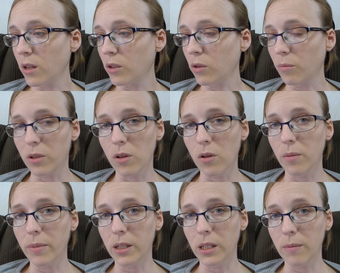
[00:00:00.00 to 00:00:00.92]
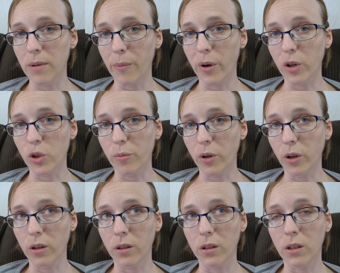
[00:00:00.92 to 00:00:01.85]
So I'm slowly building my
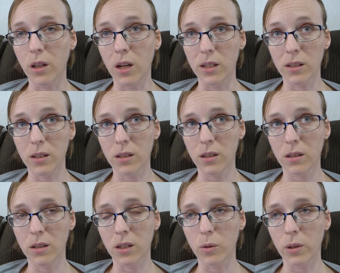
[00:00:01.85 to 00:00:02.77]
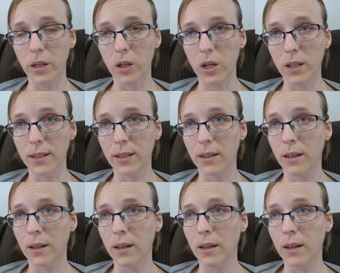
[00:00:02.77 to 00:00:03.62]
Poshmark closet, that's what they call it.